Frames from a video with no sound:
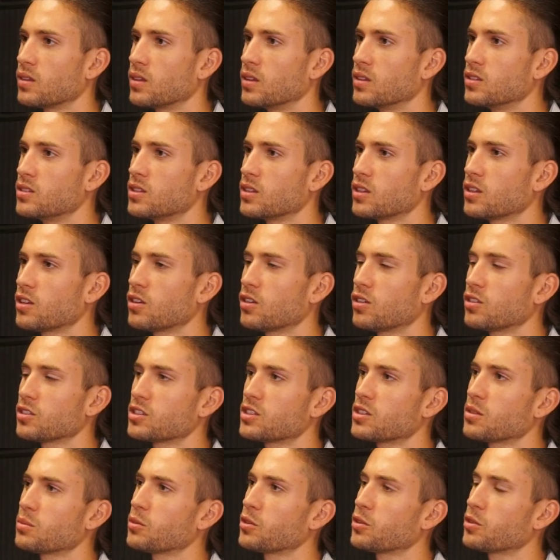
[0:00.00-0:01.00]
Is it at all
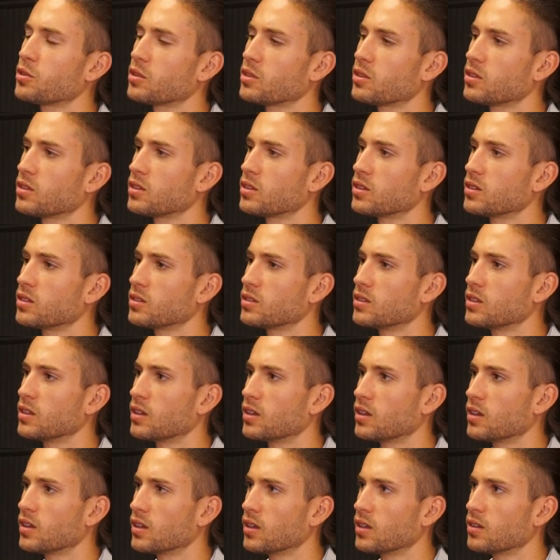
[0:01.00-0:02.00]
similar to
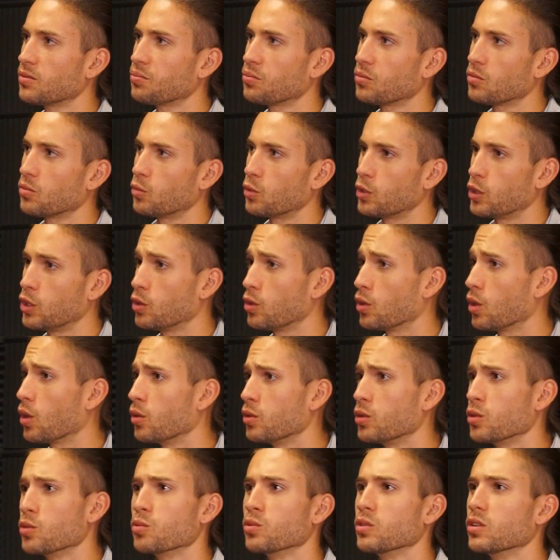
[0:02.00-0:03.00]
when you
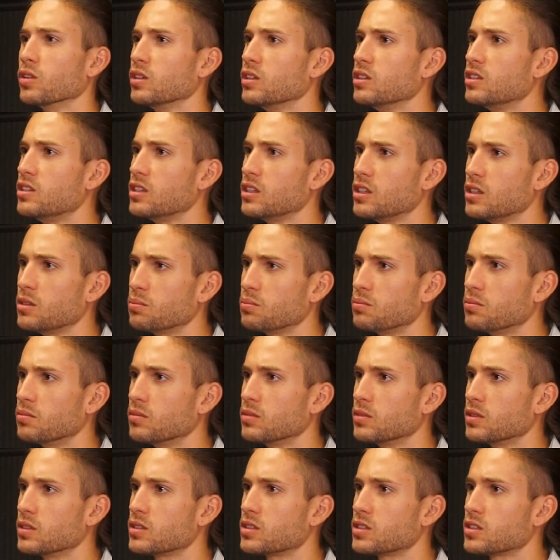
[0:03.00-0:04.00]
go into really deep
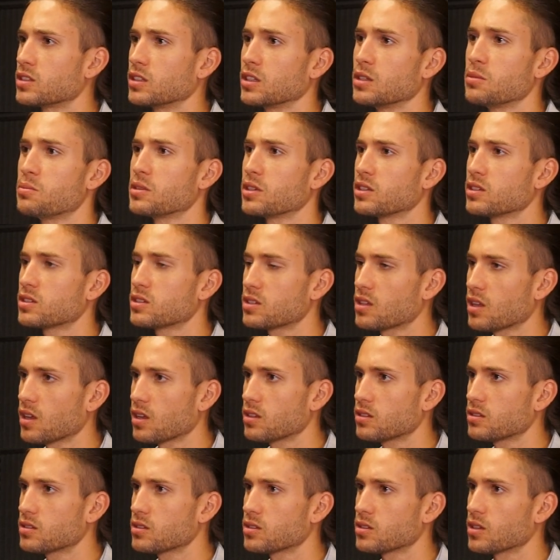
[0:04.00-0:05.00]
sleeping
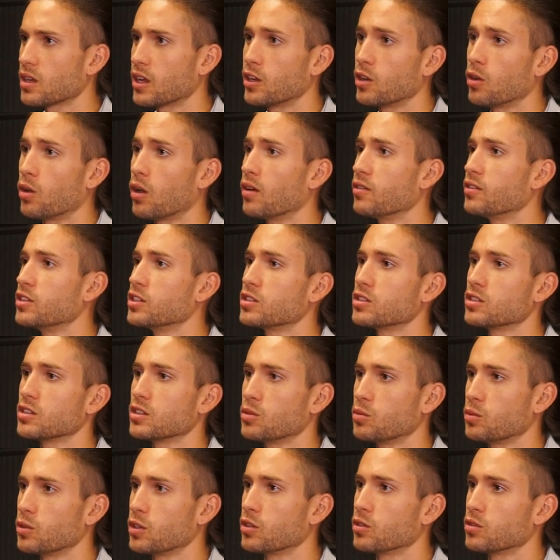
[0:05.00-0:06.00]
states. I know
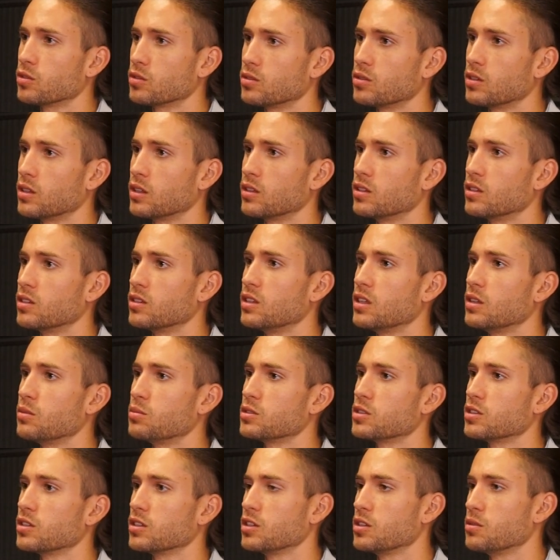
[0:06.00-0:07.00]
obviously when you're in a
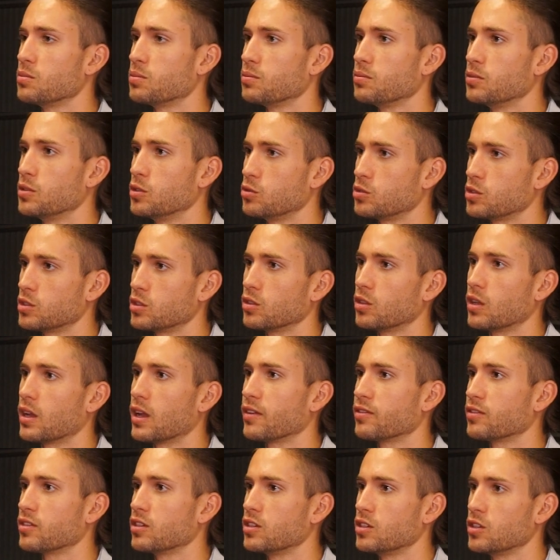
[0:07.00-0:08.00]
deep sleep, you still
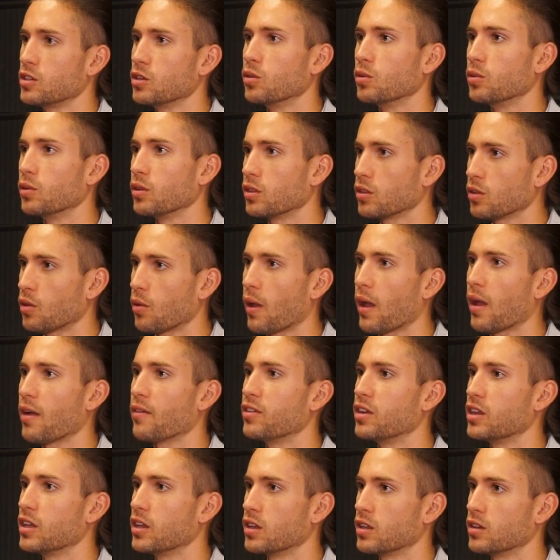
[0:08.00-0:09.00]
have to deal with
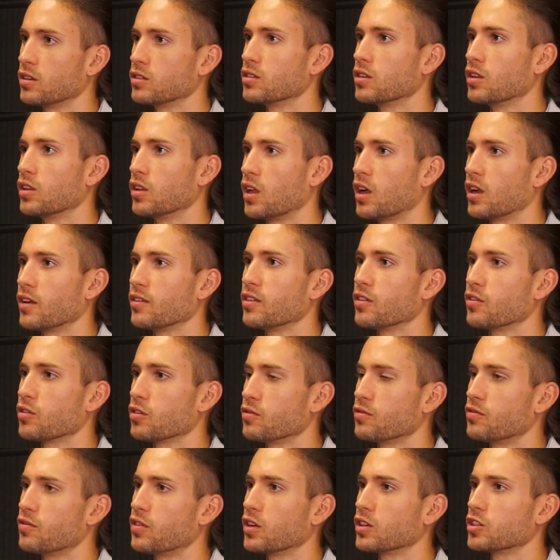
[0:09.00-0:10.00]
gravity and a lot of
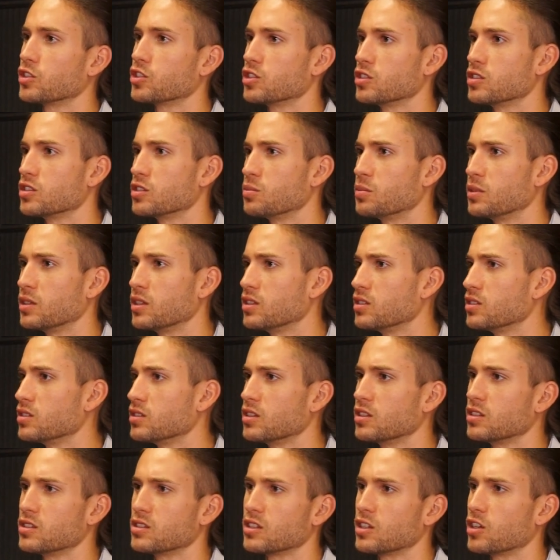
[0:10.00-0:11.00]
different functions, but
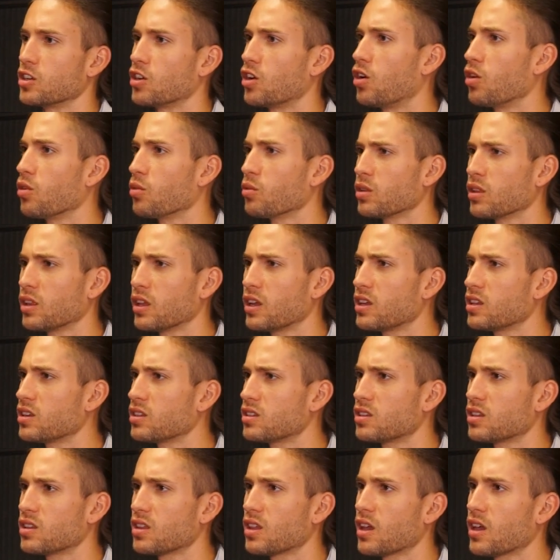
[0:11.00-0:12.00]
is is it at all
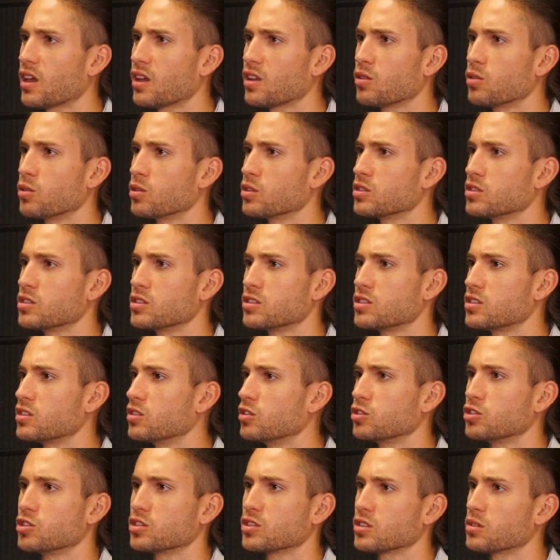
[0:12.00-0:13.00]
related to that or is it
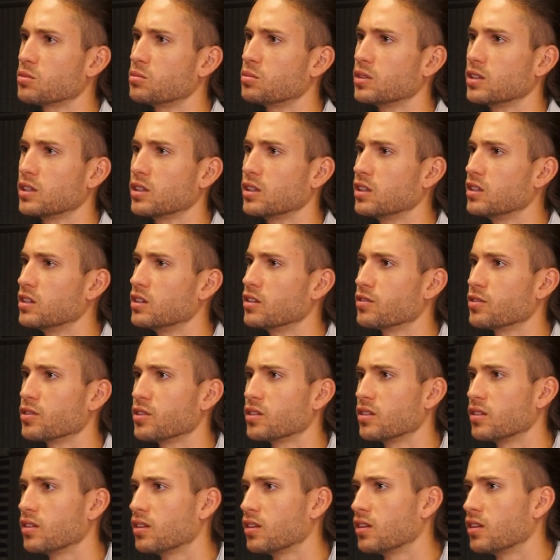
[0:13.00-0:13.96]
still just completely in, different?